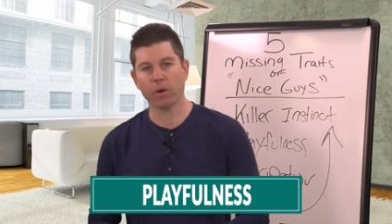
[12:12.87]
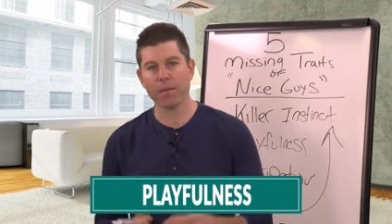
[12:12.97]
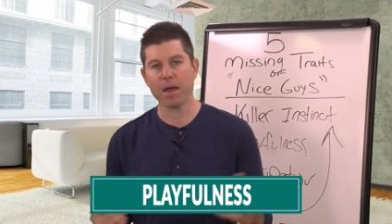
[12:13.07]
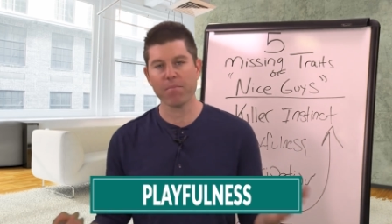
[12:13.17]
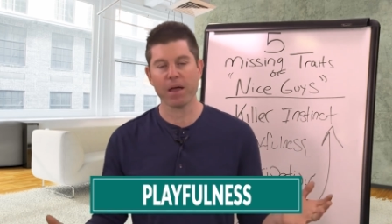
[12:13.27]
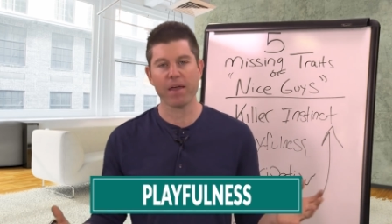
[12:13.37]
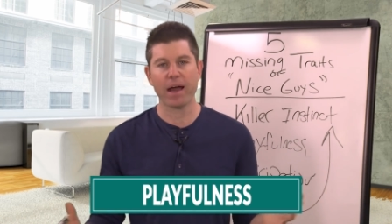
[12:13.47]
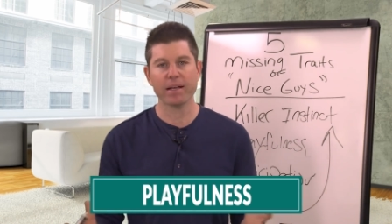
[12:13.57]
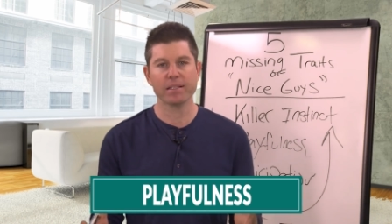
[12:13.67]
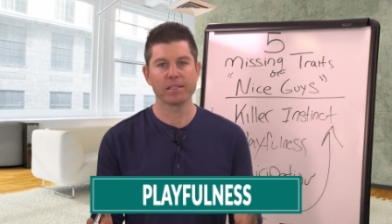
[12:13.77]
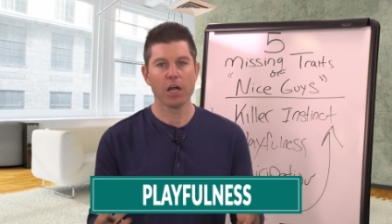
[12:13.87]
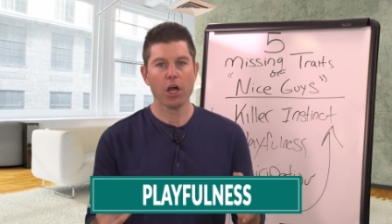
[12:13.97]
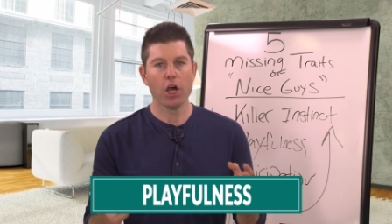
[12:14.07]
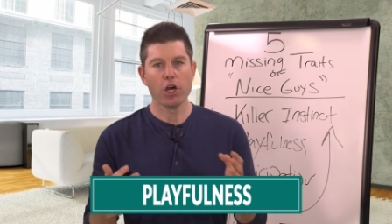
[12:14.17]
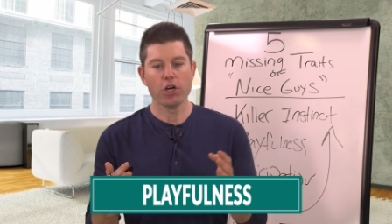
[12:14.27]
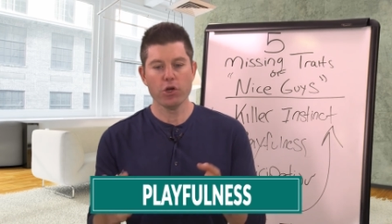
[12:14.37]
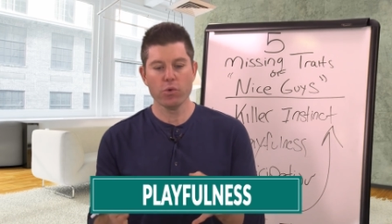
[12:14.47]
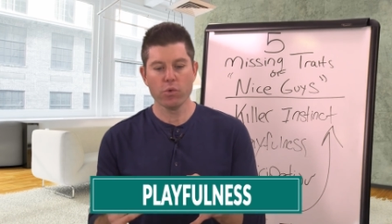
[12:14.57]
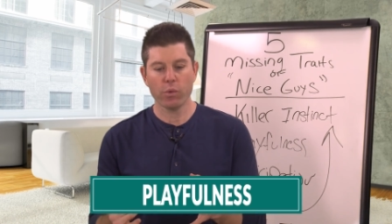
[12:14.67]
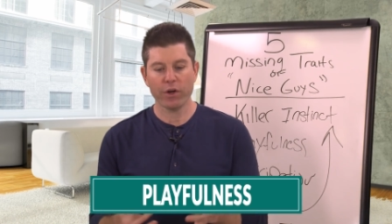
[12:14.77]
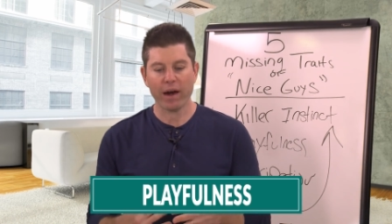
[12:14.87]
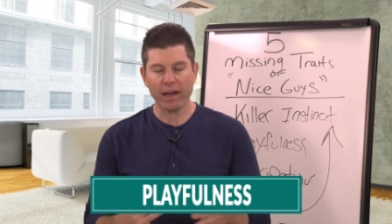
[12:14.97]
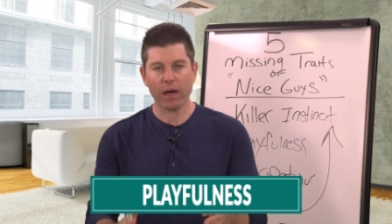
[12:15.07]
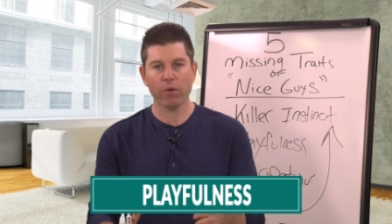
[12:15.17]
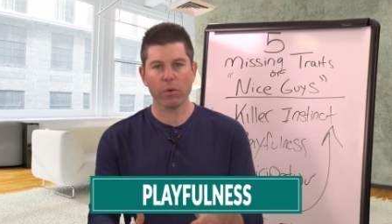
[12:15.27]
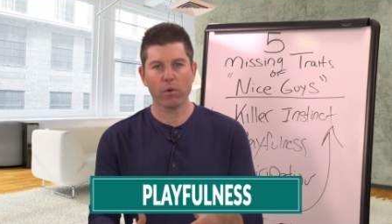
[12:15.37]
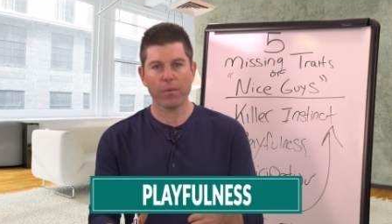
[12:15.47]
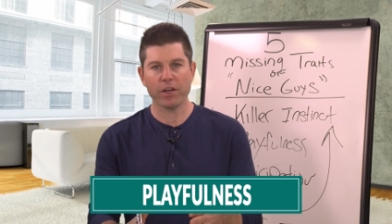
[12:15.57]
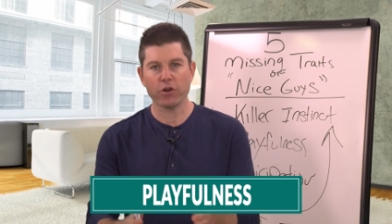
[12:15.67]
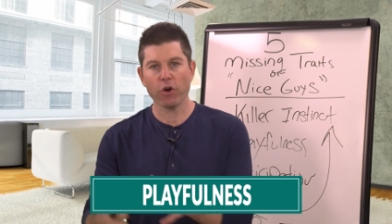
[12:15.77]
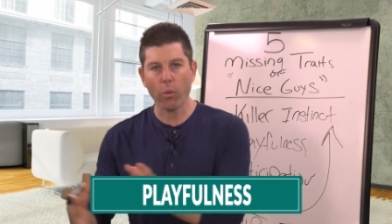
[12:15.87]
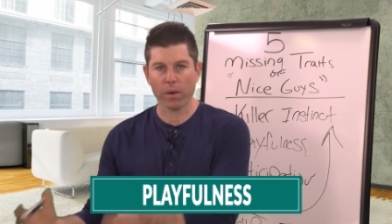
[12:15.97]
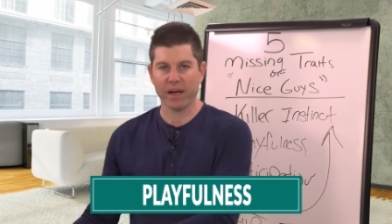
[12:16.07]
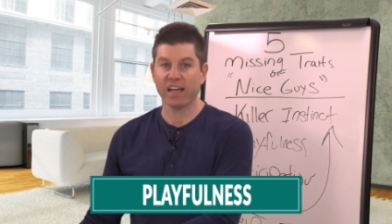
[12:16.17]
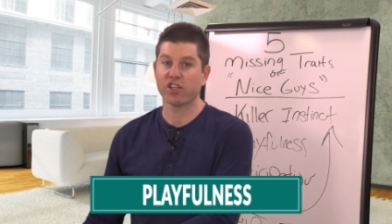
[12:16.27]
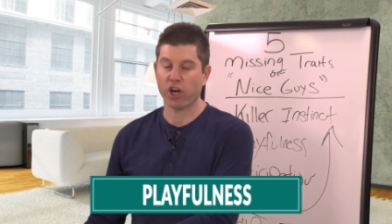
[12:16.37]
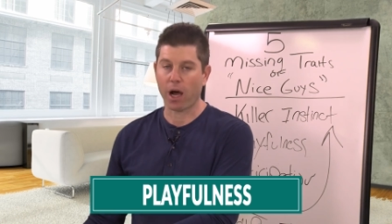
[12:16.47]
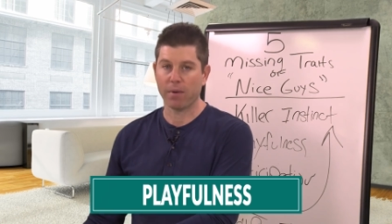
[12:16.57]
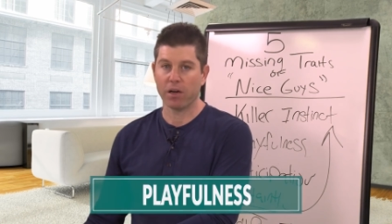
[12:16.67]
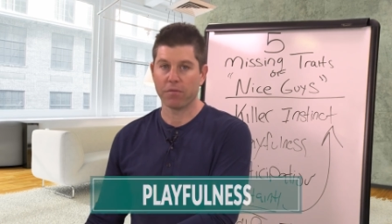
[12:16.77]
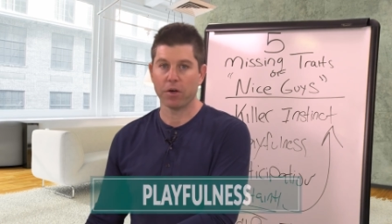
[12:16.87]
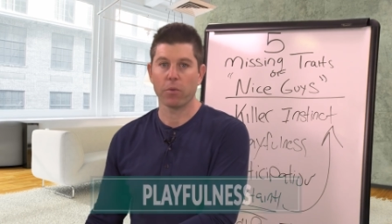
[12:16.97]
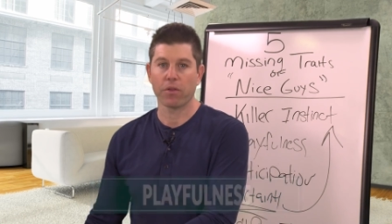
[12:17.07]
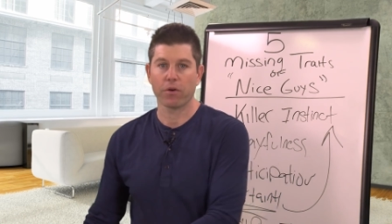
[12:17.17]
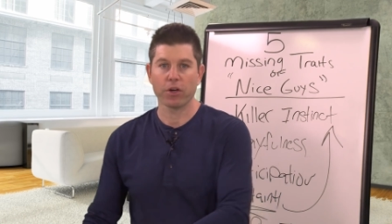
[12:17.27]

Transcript: And what I meant by that is you when you're hanging out with a woman, you don't want to be on a job interview with her.